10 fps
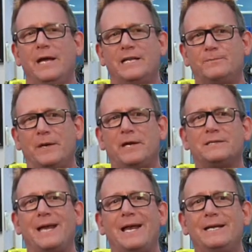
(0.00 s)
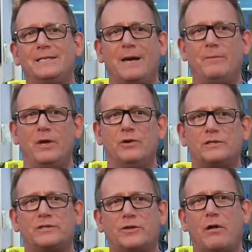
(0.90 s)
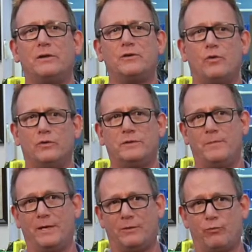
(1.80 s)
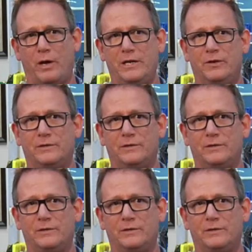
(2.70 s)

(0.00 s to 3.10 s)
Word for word: it's because anytime they use solid gold to make the writing